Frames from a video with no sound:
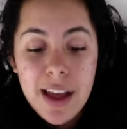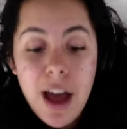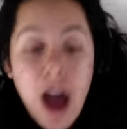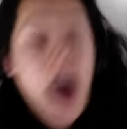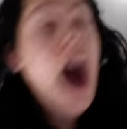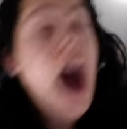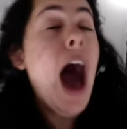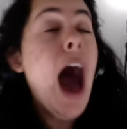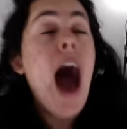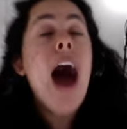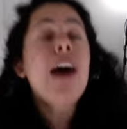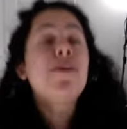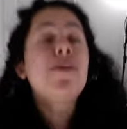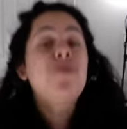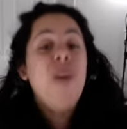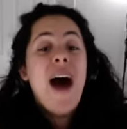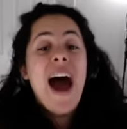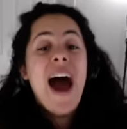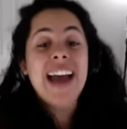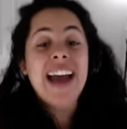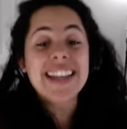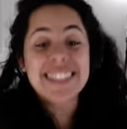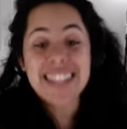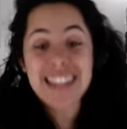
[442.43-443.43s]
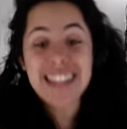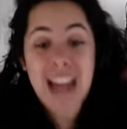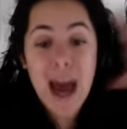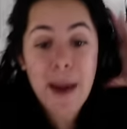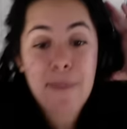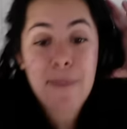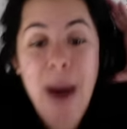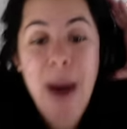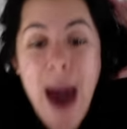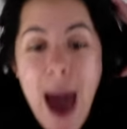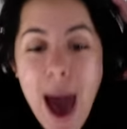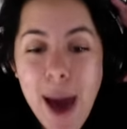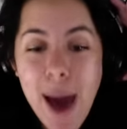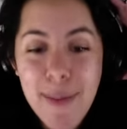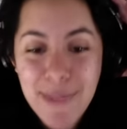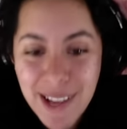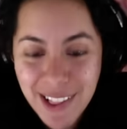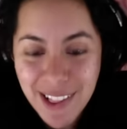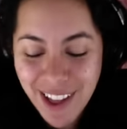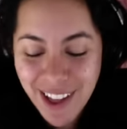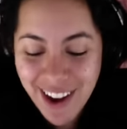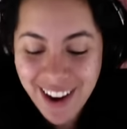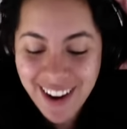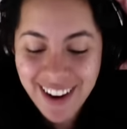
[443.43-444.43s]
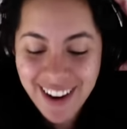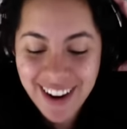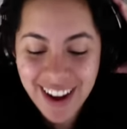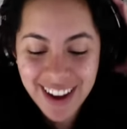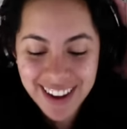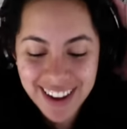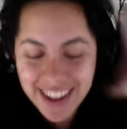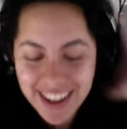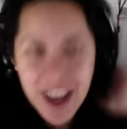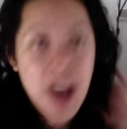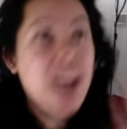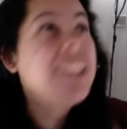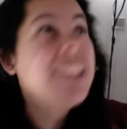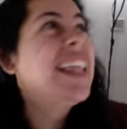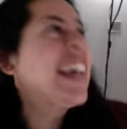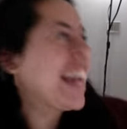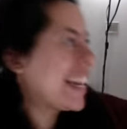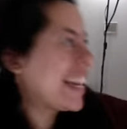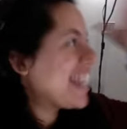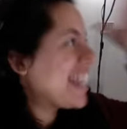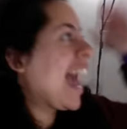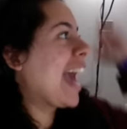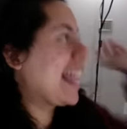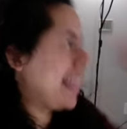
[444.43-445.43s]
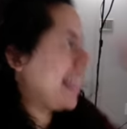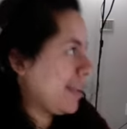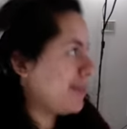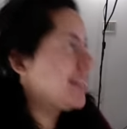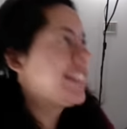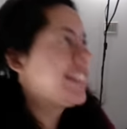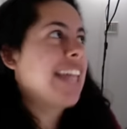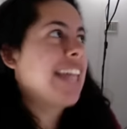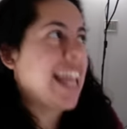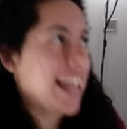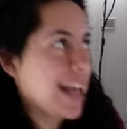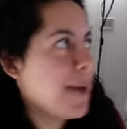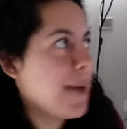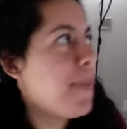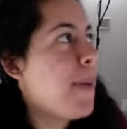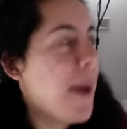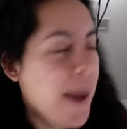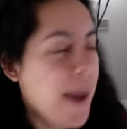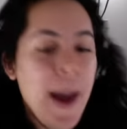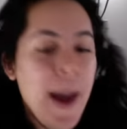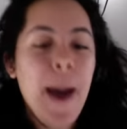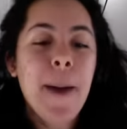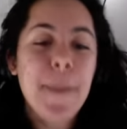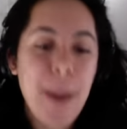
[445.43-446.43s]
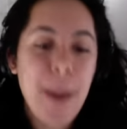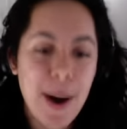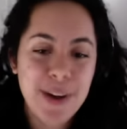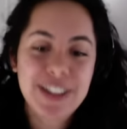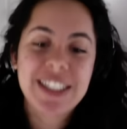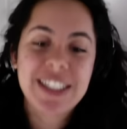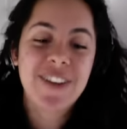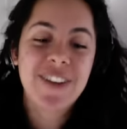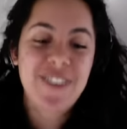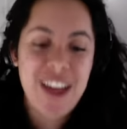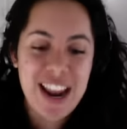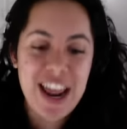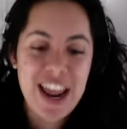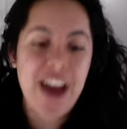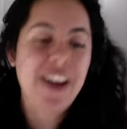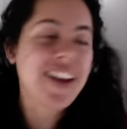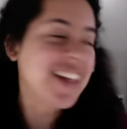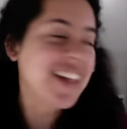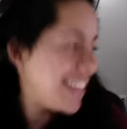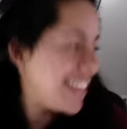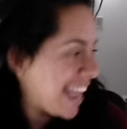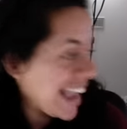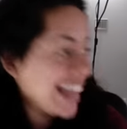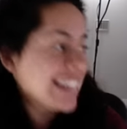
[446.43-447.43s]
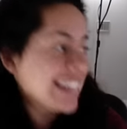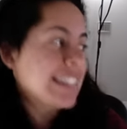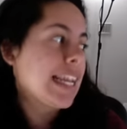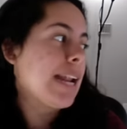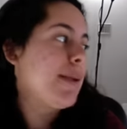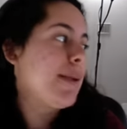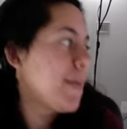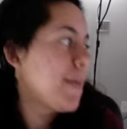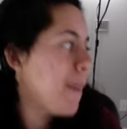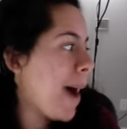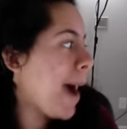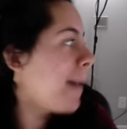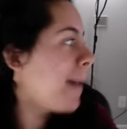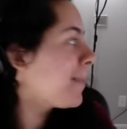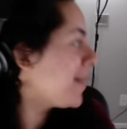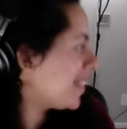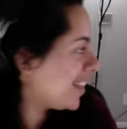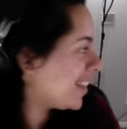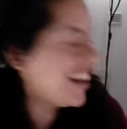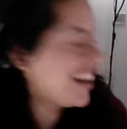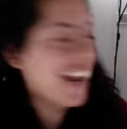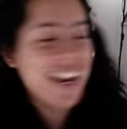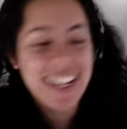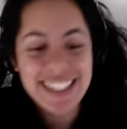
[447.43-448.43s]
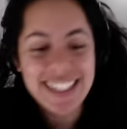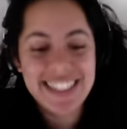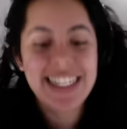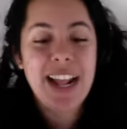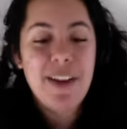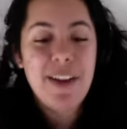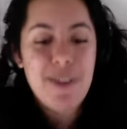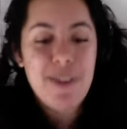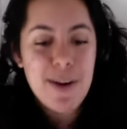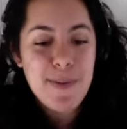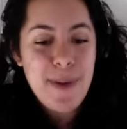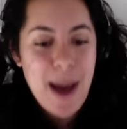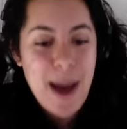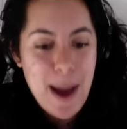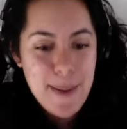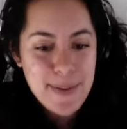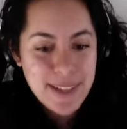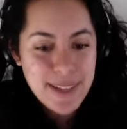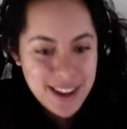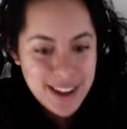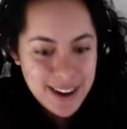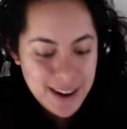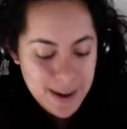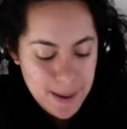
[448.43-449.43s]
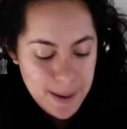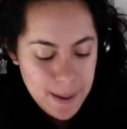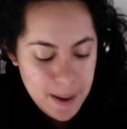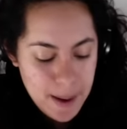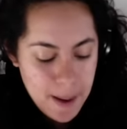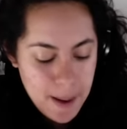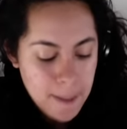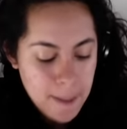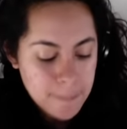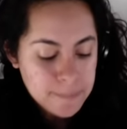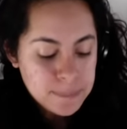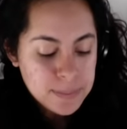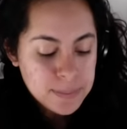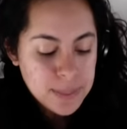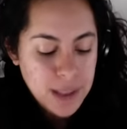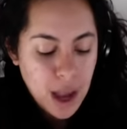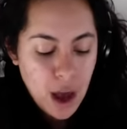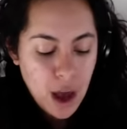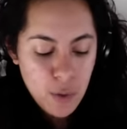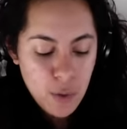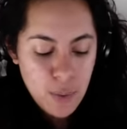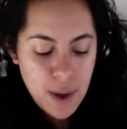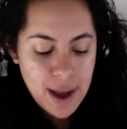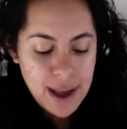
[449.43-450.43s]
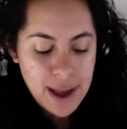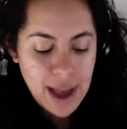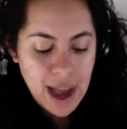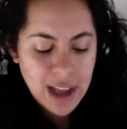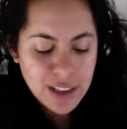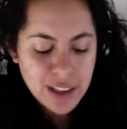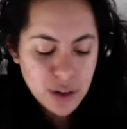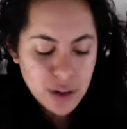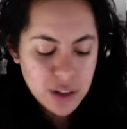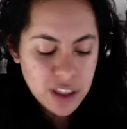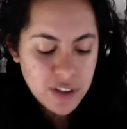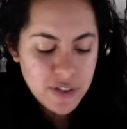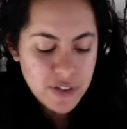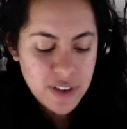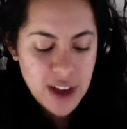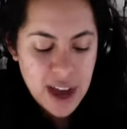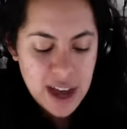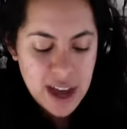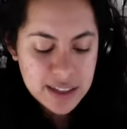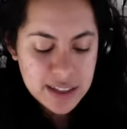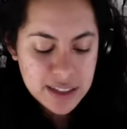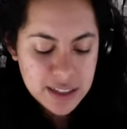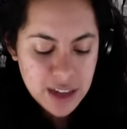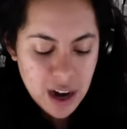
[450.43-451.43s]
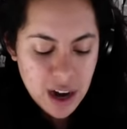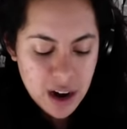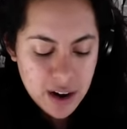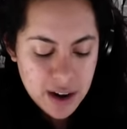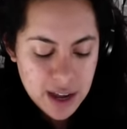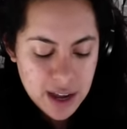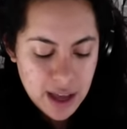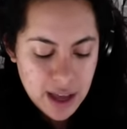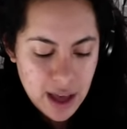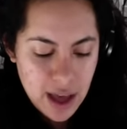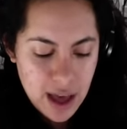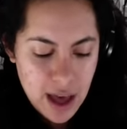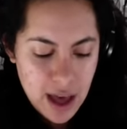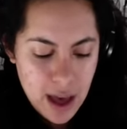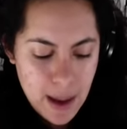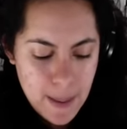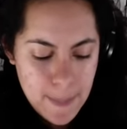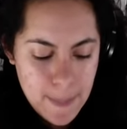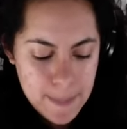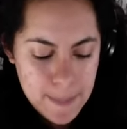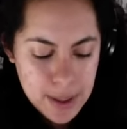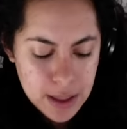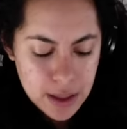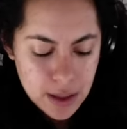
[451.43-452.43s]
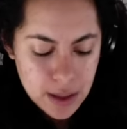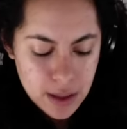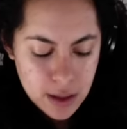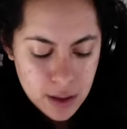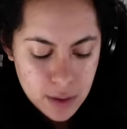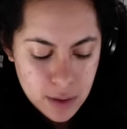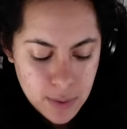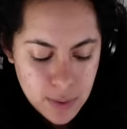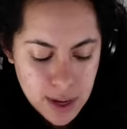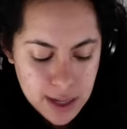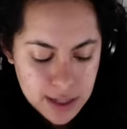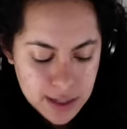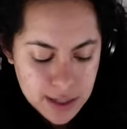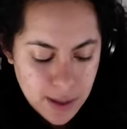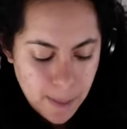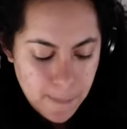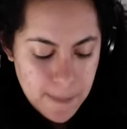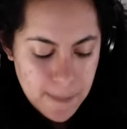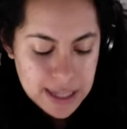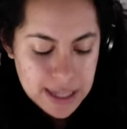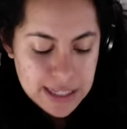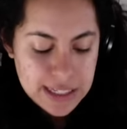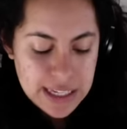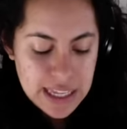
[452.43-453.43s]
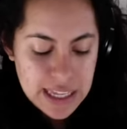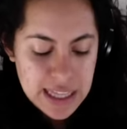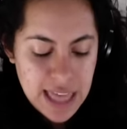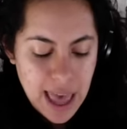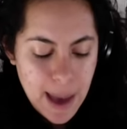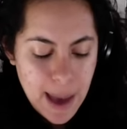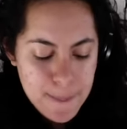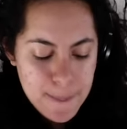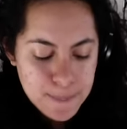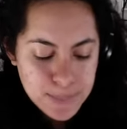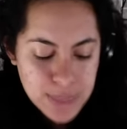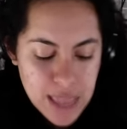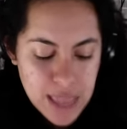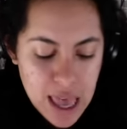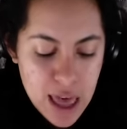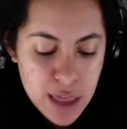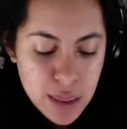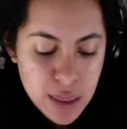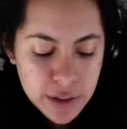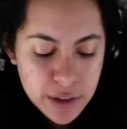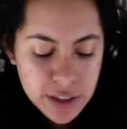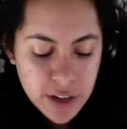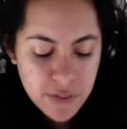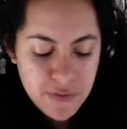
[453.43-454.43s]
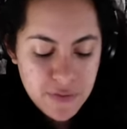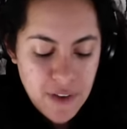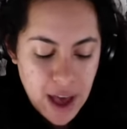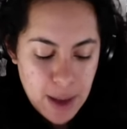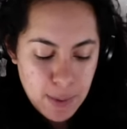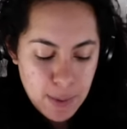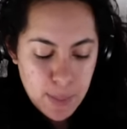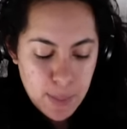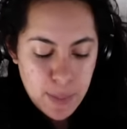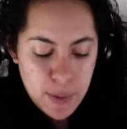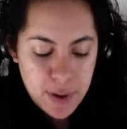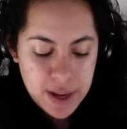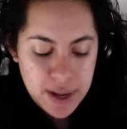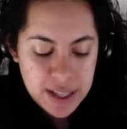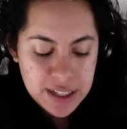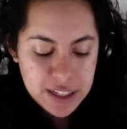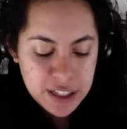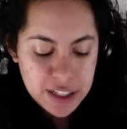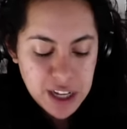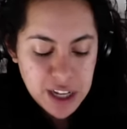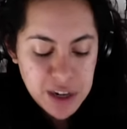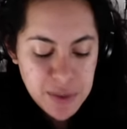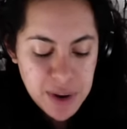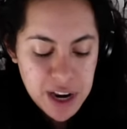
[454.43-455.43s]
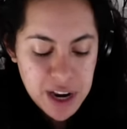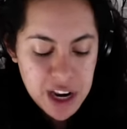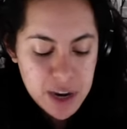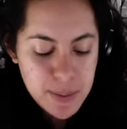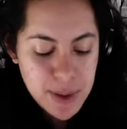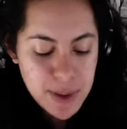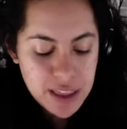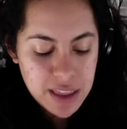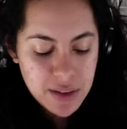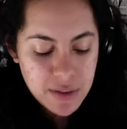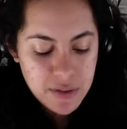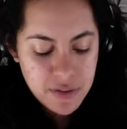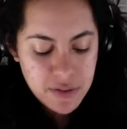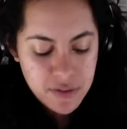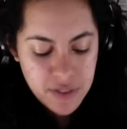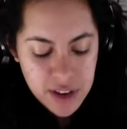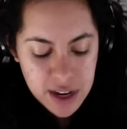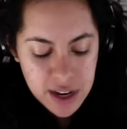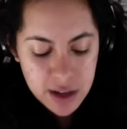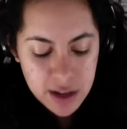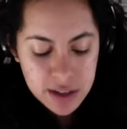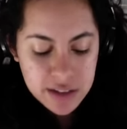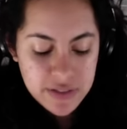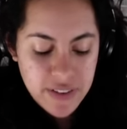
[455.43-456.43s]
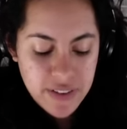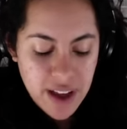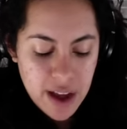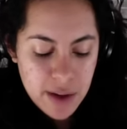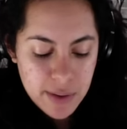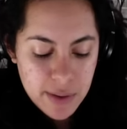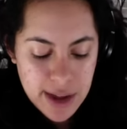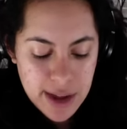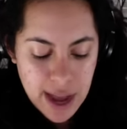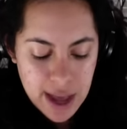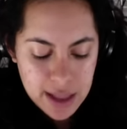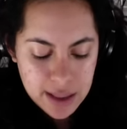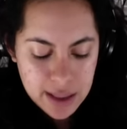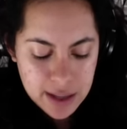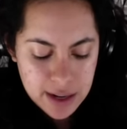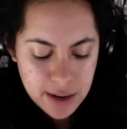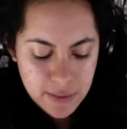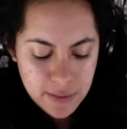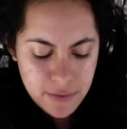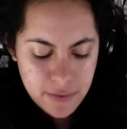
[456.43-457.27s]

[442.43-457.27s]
Oh, why is it not popular? Like exactly what's like if posting a video. You think it's gonna be popular and it's never popular. Oh, right, I totally forgot. Sorry, what? See that? Those are viral points generated by the video's virality.